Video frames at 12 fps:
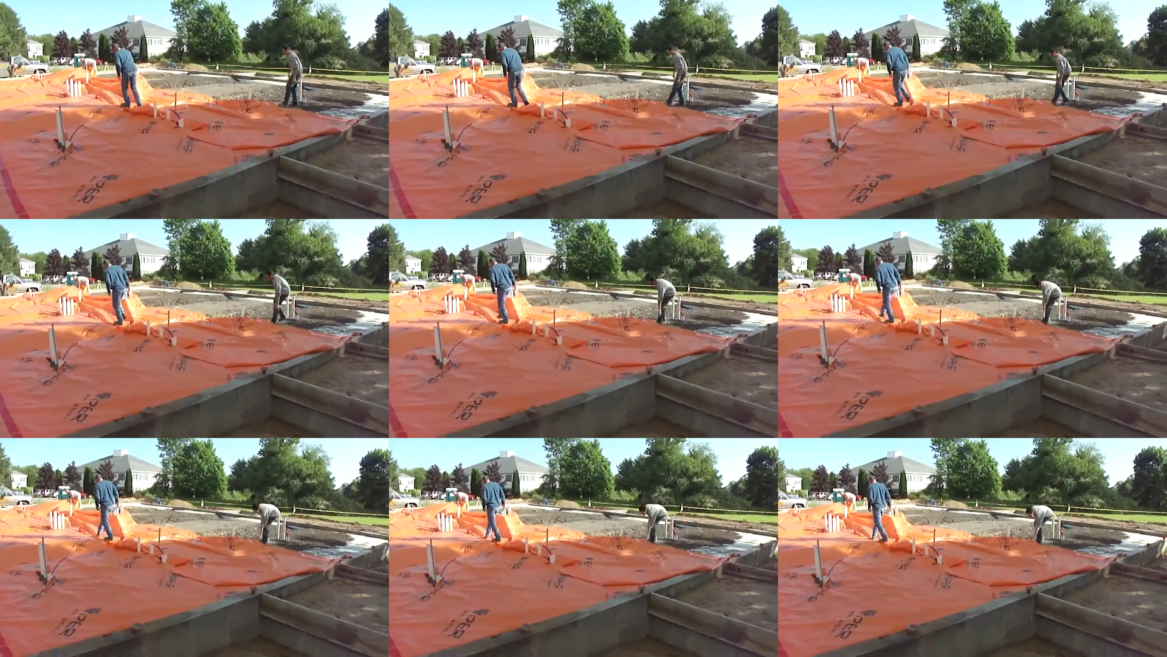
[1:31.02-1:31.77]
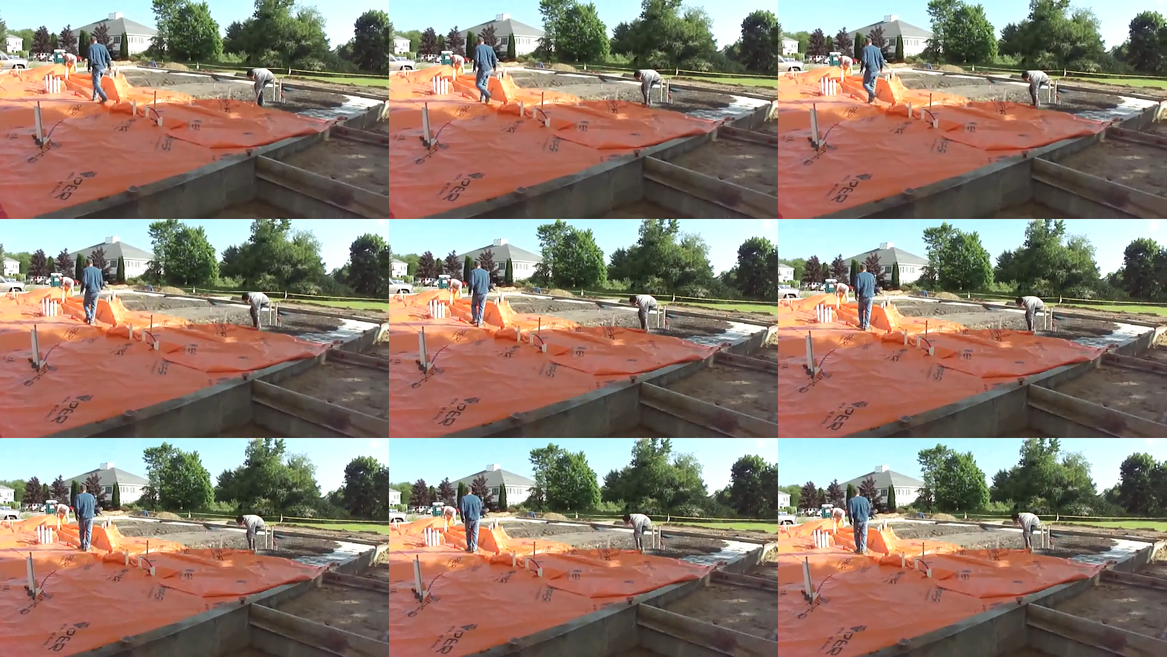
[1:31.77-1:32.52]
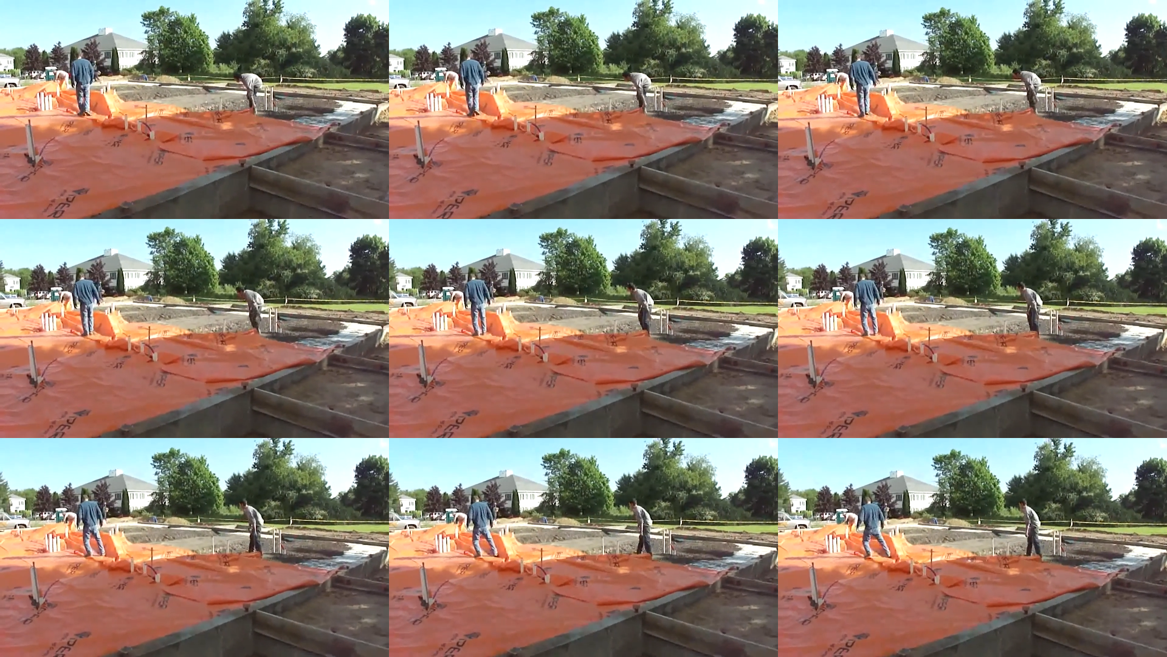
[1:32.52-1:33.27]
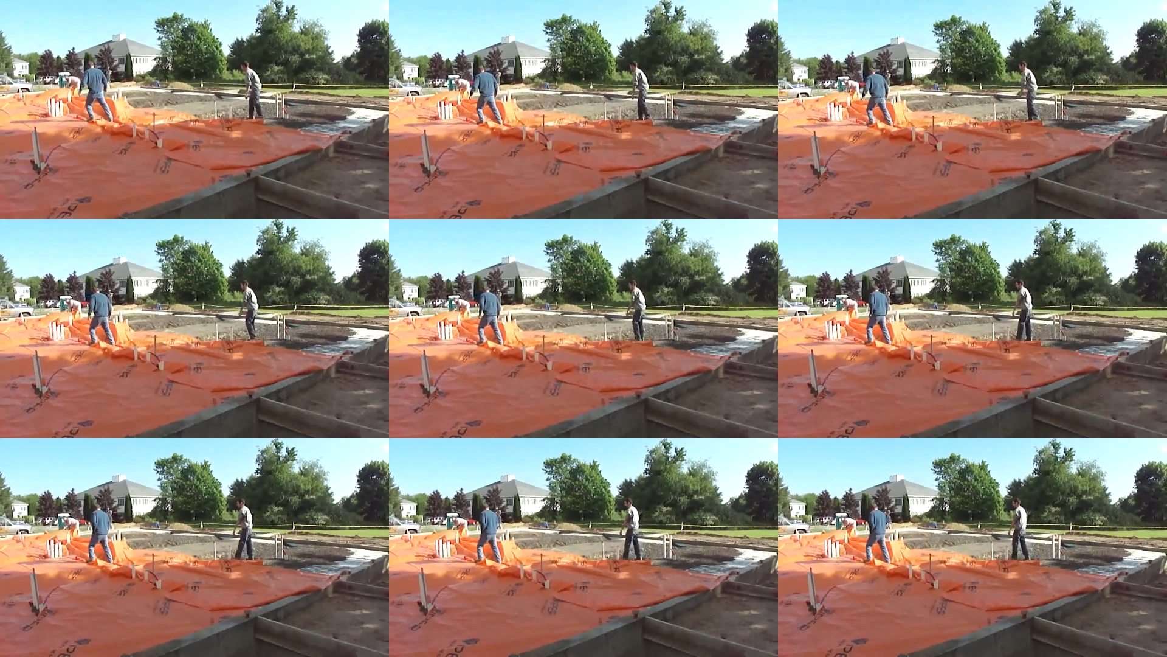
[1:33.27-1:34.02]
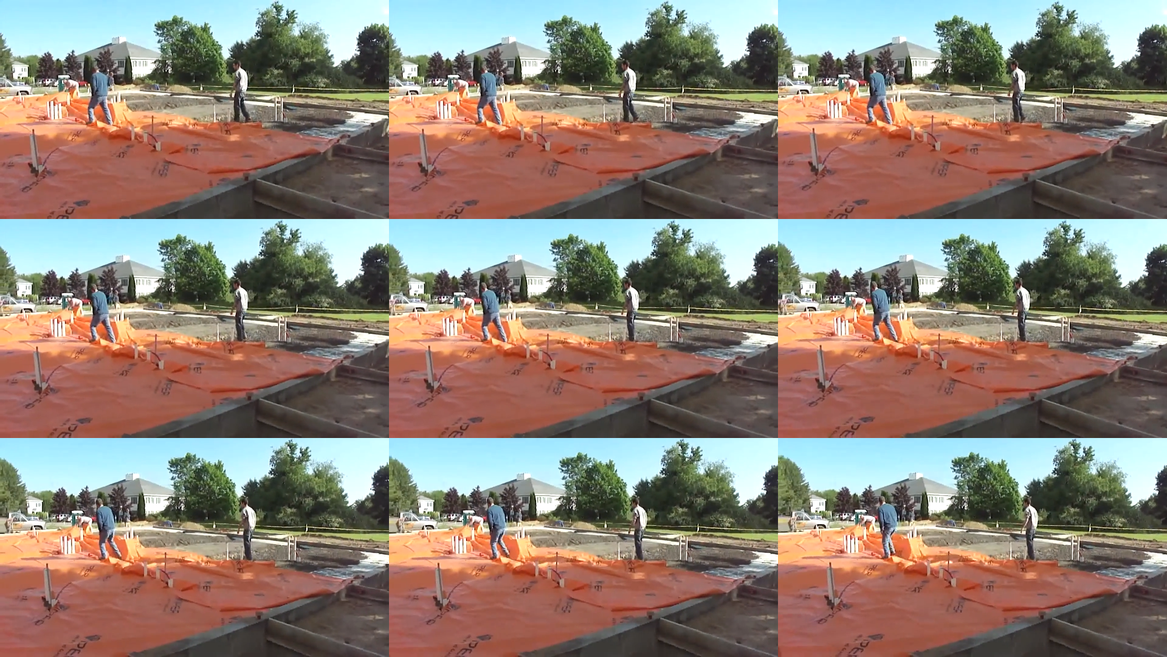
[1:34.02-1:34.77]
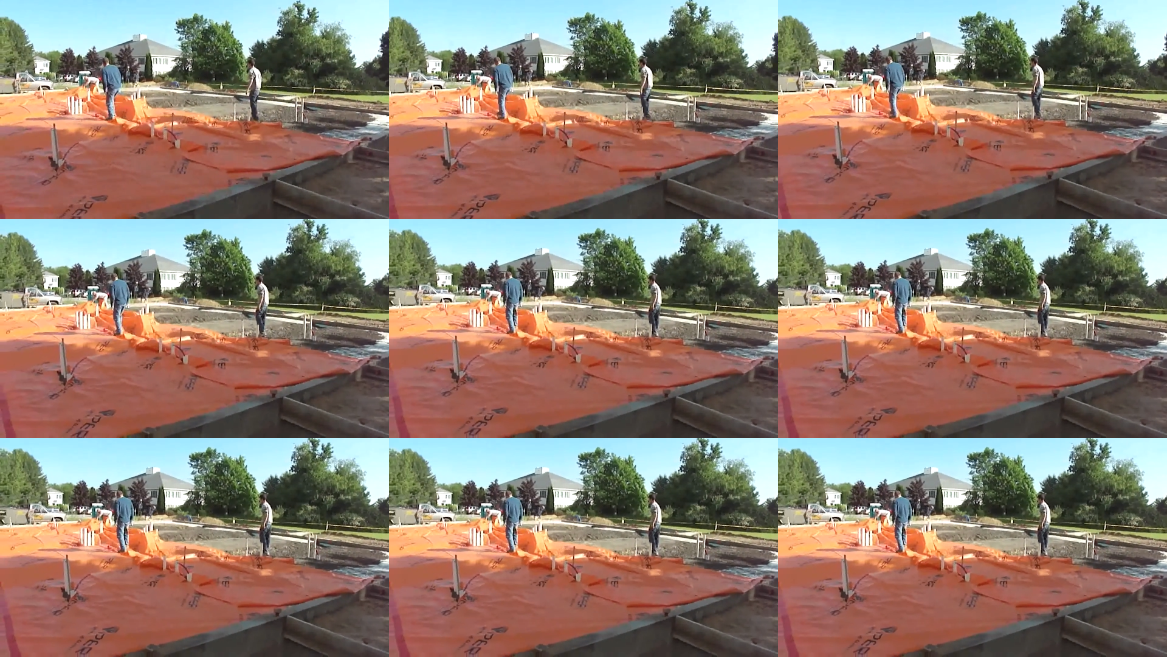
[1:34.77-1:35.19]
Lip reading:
No face is visible, so there are no lips to read.